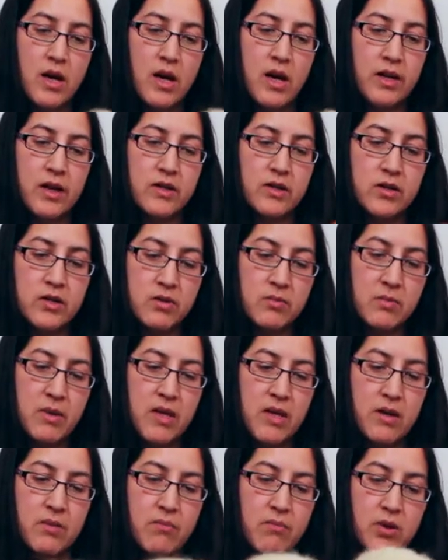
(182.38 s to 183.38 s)
I can just
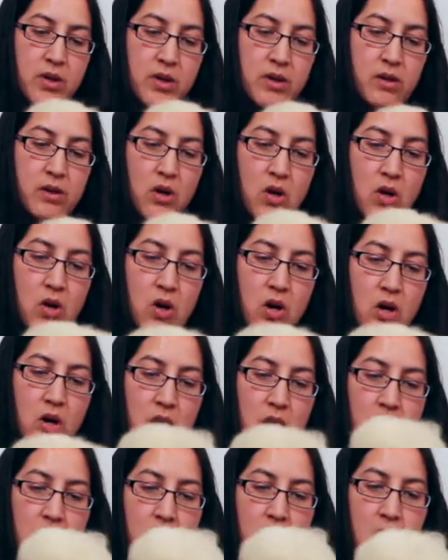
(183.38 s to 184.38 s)
make a pretty
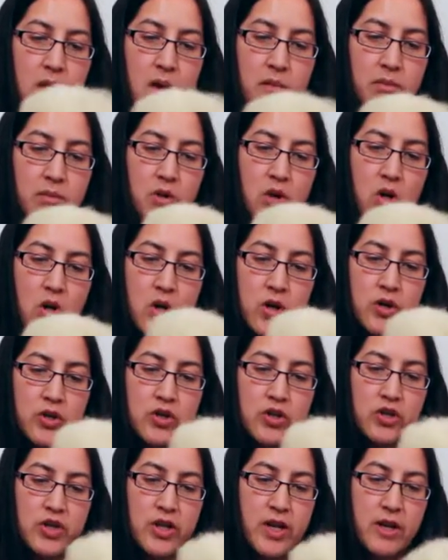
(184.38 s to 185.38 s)
long, oblong
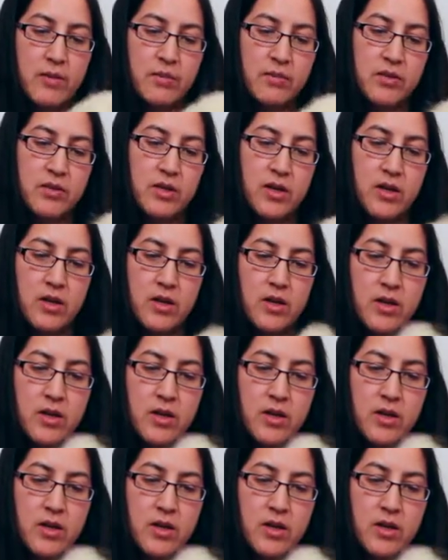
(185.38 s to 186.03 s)
shaped